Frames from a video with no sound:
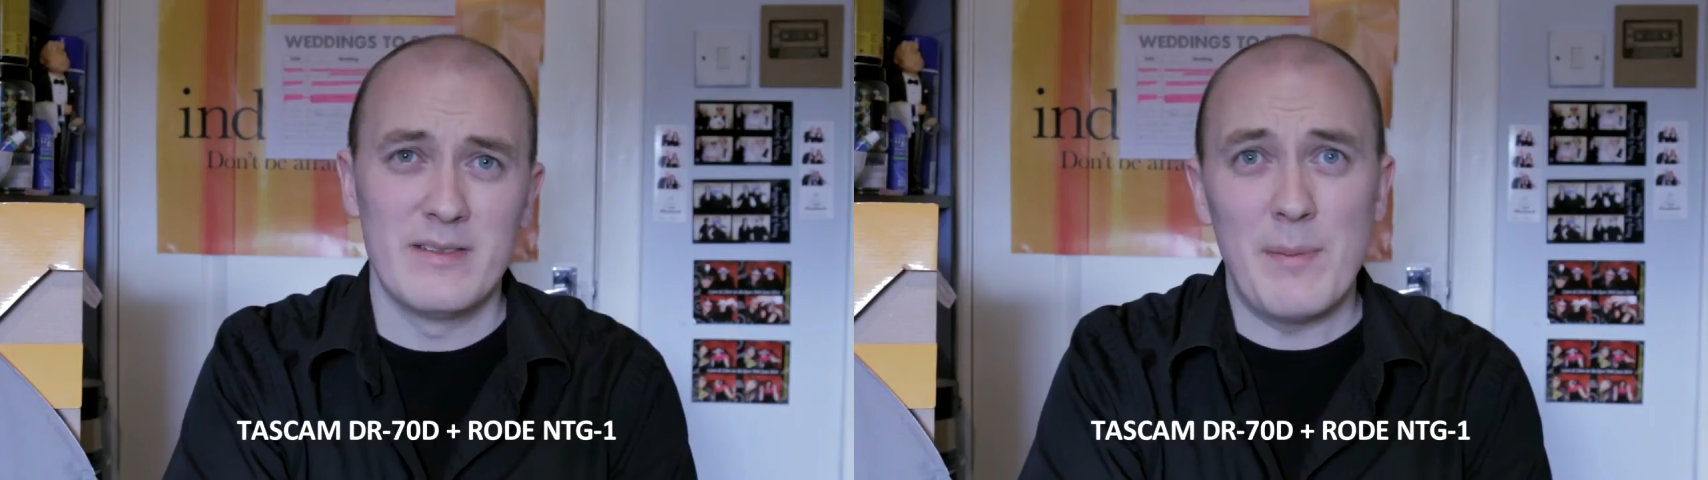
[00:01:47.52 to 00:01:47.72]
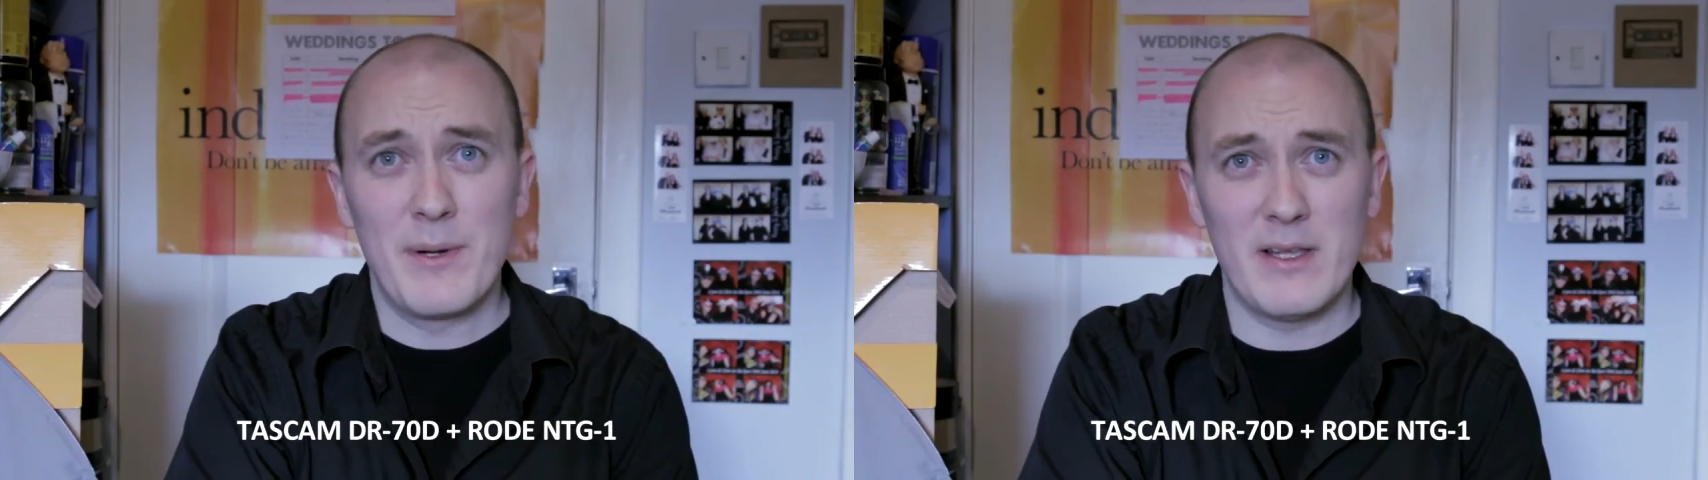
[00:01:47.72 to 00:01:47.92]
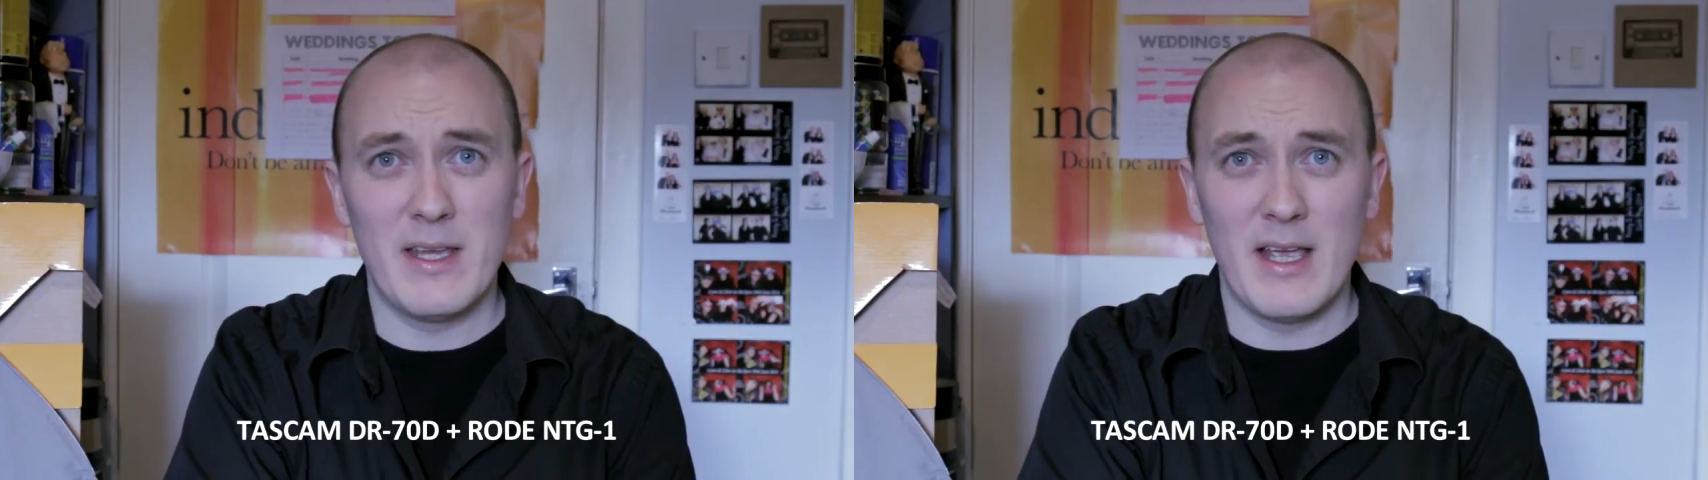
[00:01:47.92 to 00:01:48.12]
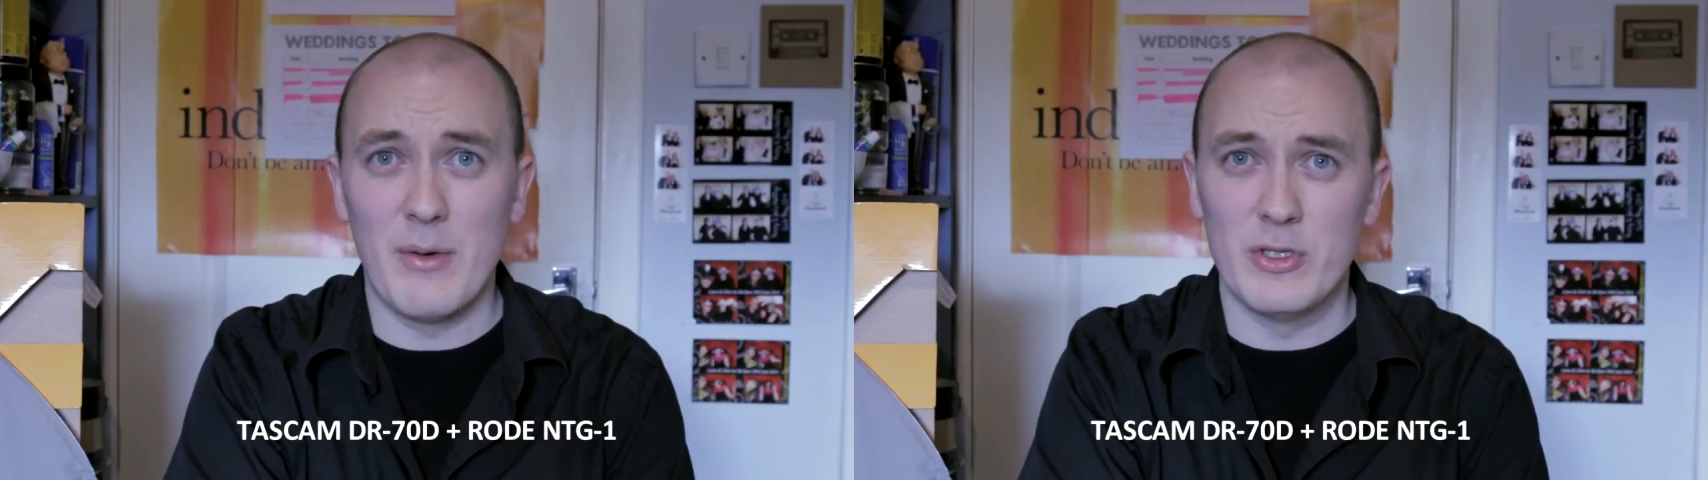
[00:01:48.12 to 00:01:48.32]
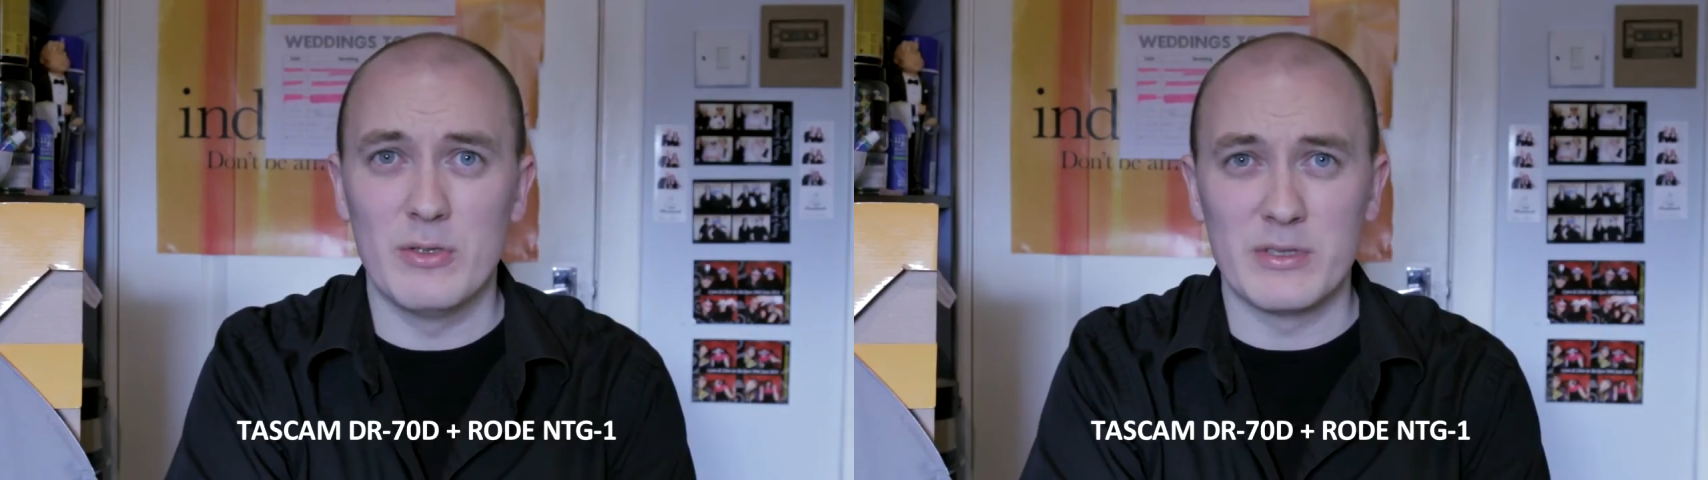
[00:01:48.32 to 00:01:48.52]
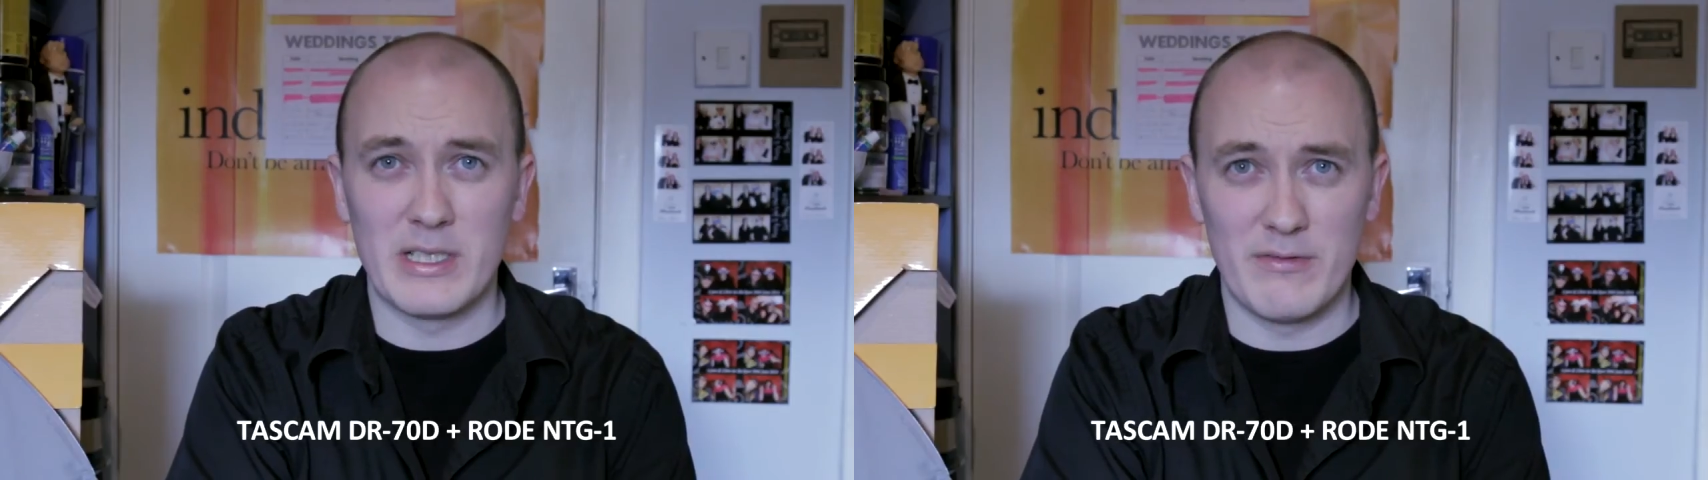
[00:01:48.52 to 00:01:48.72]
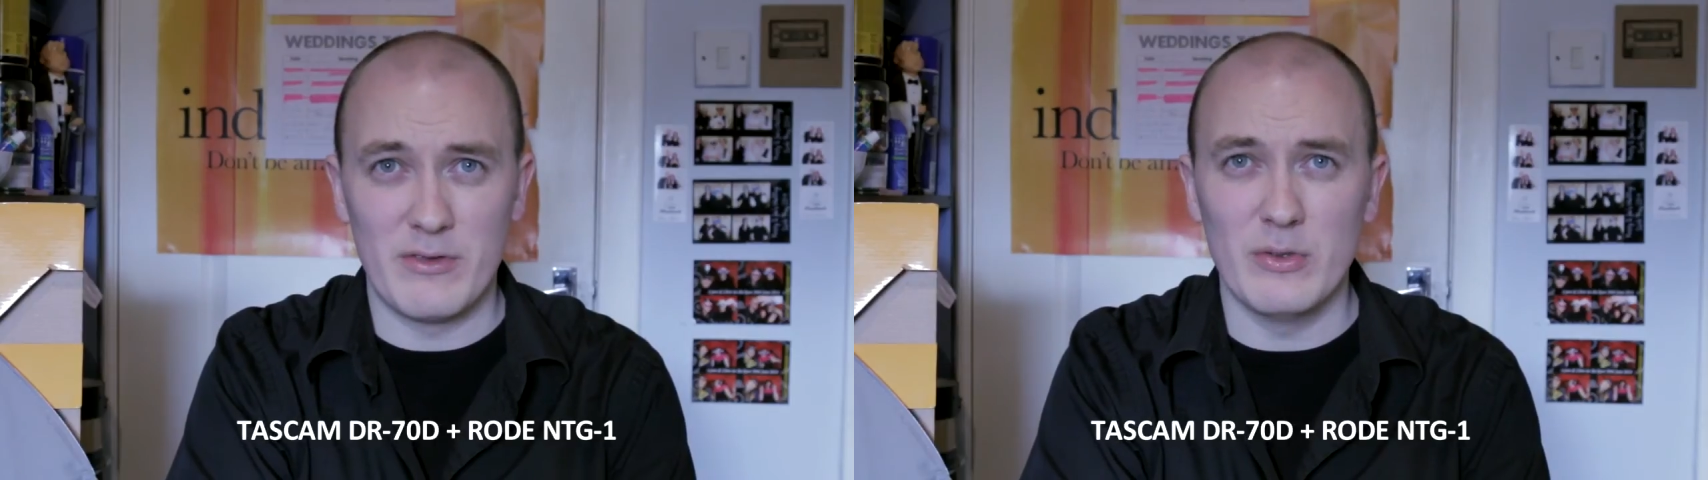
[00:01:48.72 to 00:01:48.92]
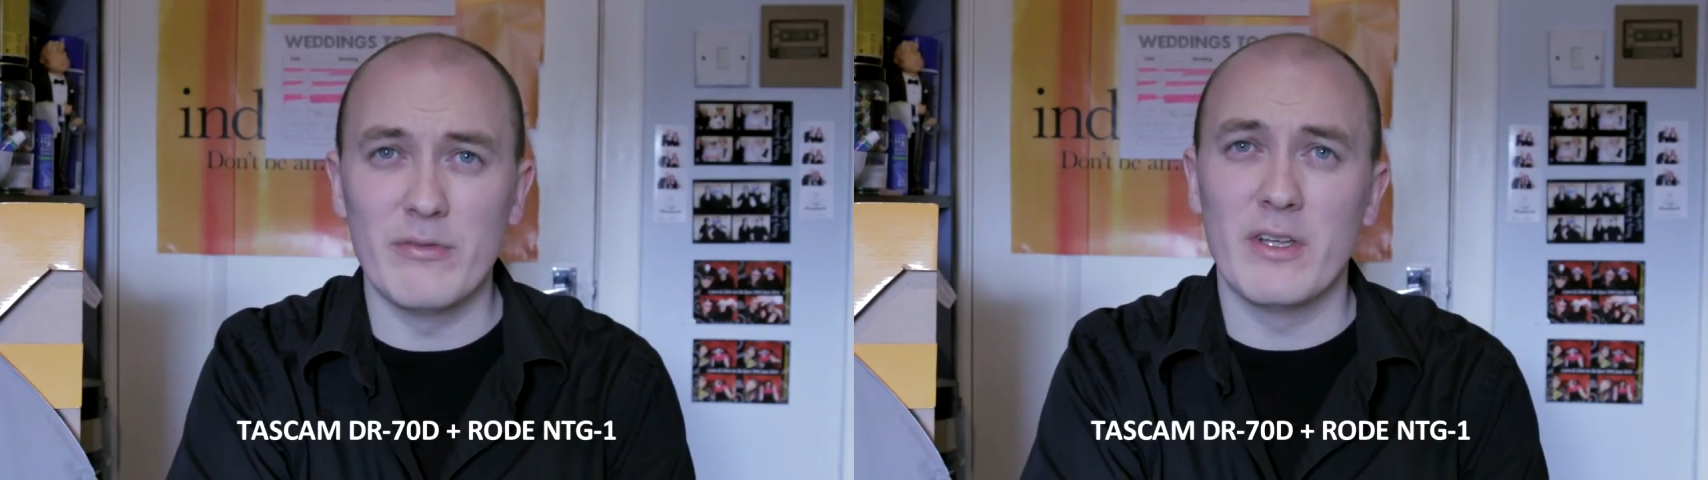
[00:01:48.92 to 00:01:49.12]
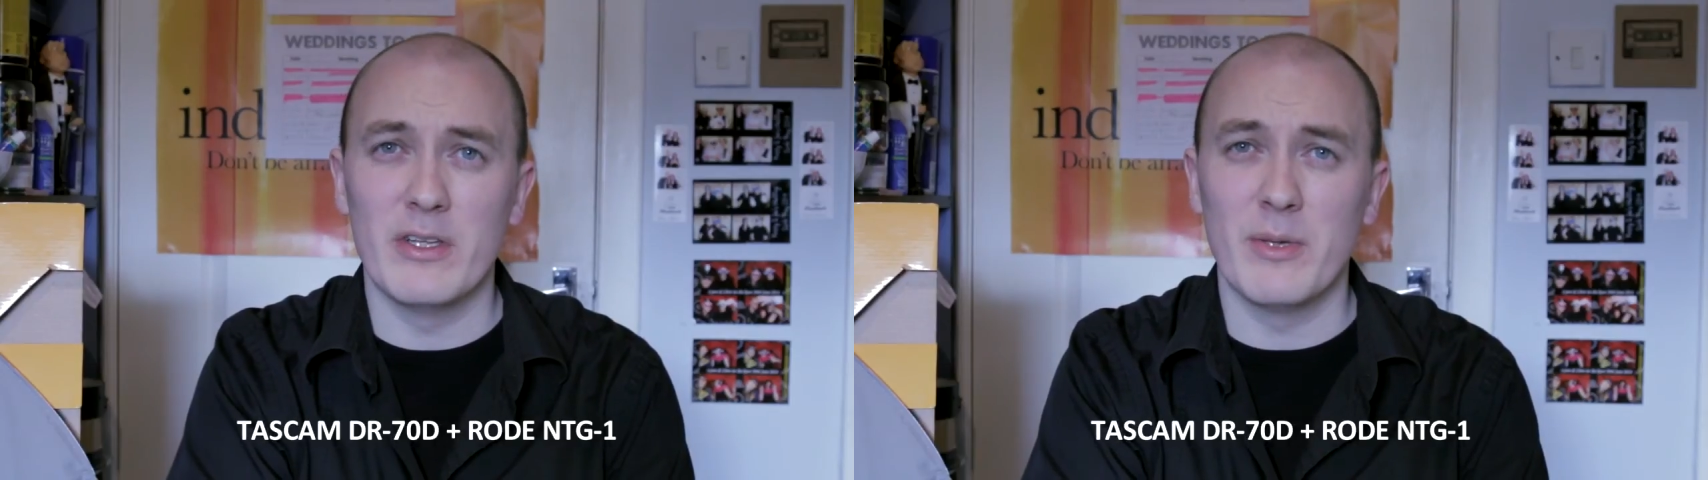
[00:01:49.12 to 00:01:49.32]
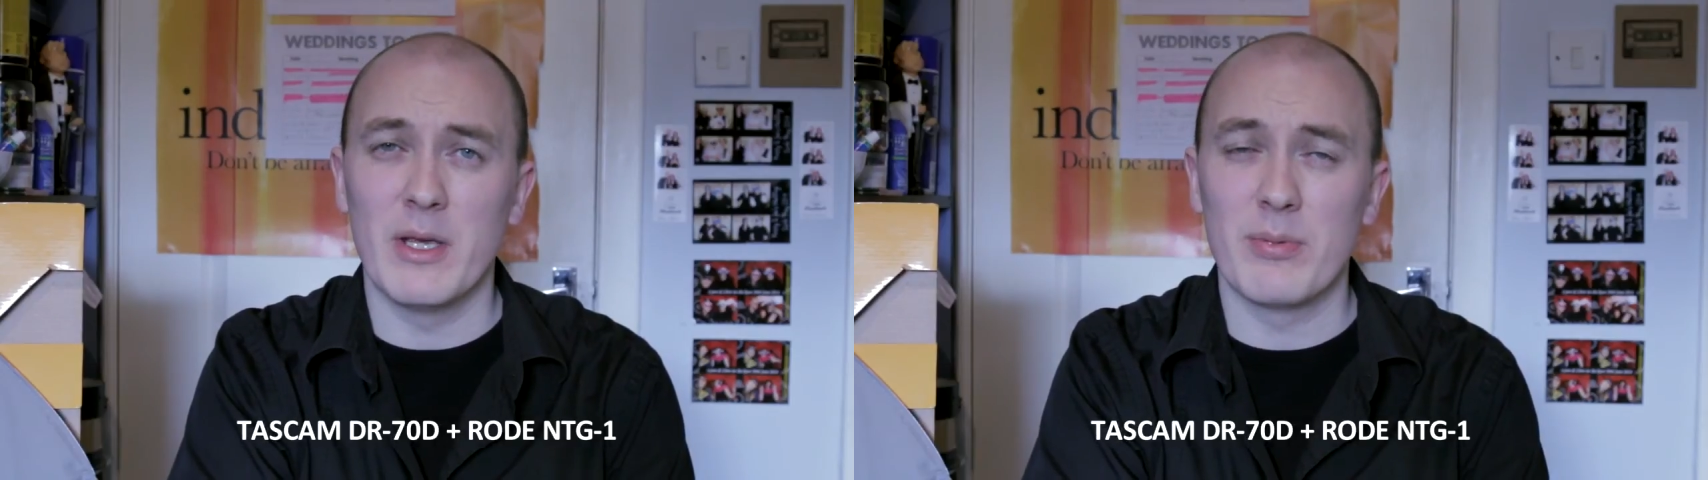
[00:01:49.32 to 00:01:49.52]
Typically, I would always have the Rode
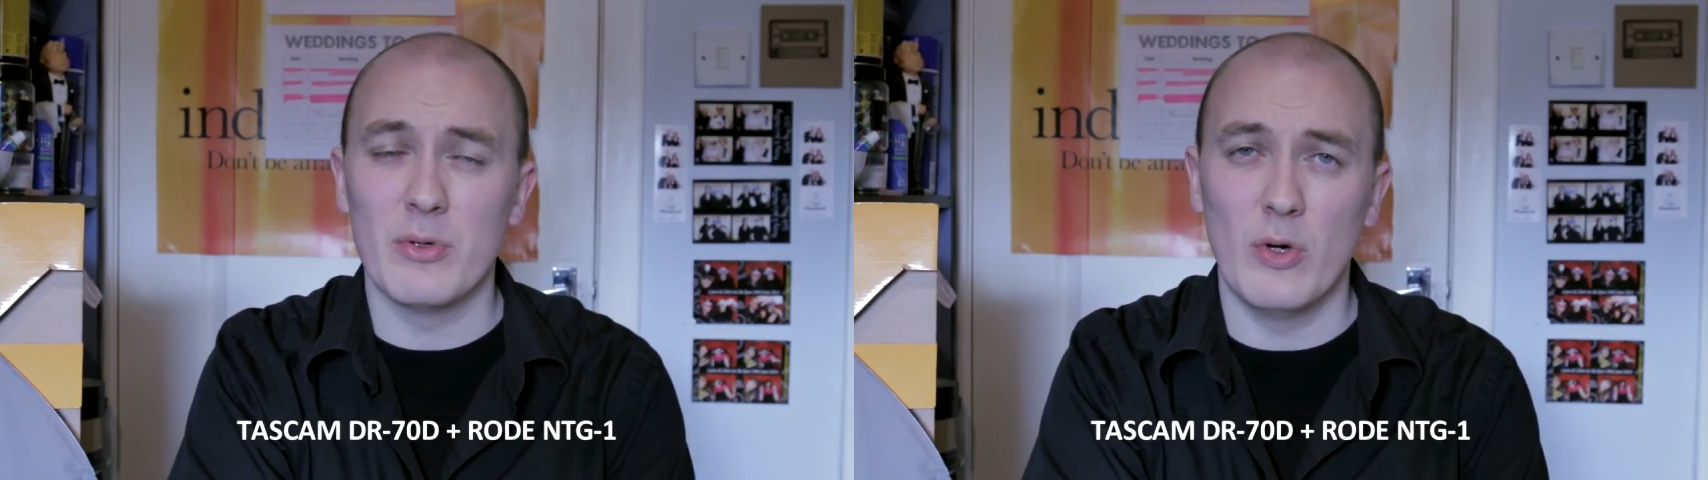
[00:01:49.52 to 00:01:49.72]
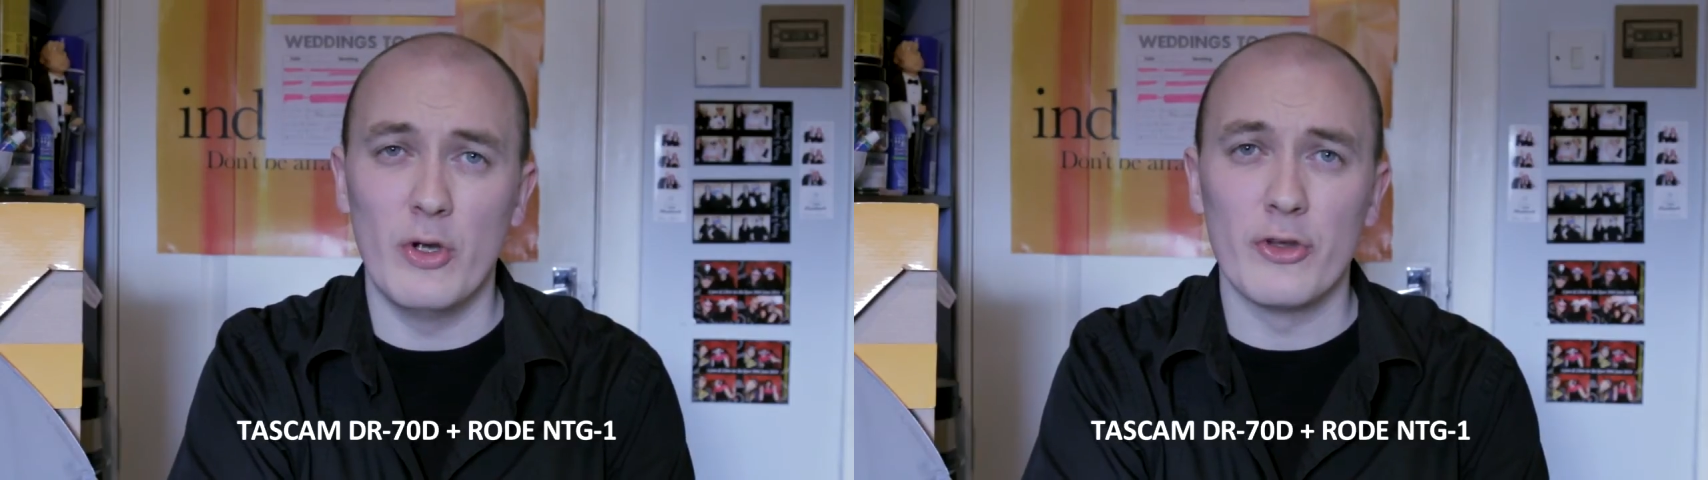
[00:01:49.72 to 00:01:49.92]
Videomic Pro